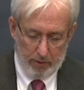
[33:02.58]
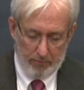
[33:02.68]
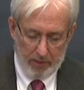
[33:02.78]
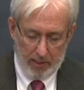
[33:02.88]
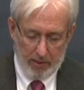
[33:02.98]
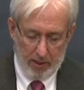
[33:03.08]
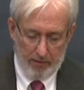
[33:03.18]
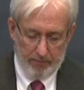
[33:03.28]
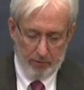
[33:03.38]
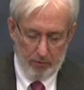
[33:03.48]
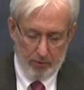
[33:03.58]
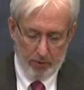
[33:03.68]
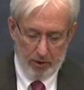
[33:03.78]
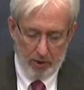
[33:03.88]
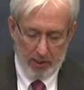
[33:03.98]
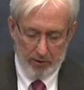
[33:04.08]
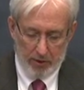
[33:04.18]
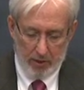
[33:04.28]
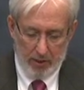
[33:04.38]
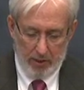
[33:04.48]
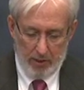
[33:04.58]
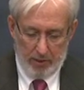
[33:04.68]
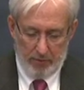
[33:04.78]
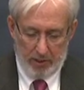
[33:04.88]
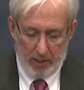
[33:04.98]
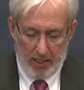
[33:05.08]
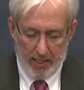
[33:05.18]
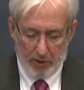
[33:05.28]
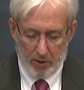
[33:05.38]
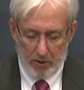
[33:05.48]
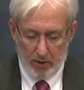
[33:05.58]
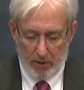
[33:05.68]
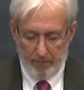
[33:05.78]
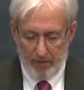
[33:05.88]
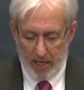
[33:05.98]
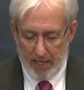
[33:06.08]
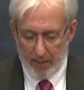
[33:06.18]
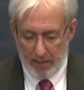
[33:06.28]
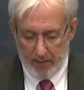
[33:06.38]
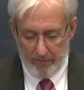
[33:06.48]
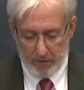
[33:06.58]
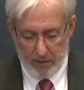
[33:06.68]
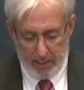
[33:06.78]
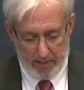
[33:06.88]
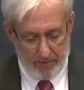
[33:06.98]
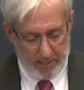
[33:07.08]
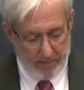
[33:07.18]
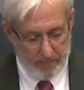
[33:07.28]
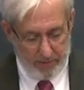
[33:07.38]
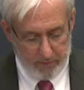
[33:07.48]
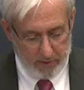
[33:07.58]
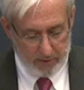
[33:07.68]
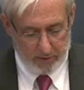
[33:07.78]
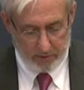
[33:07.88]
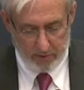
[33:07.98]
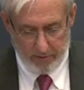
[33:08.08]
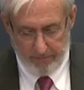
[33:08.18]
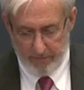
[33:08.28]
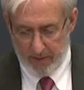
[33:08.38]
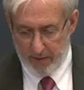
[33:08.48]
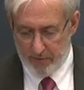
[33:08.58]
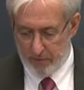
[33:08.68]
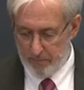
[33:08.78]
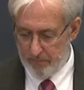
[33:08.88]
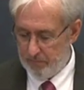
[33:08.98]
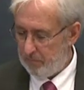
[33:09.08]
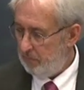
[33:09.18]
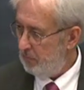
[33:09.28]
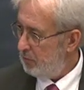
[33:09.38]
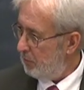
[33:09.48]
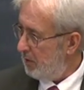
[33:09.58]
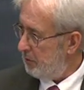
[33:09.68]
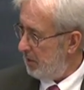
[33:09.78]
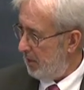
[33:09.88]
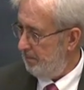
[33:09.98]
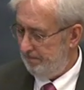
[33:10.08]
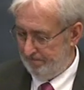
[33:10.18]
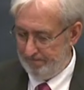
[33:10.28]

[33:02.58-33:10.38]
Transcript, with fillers: I've said enough to suggest the connection of 9 11 and the ambivalence of faith. So I'll stop.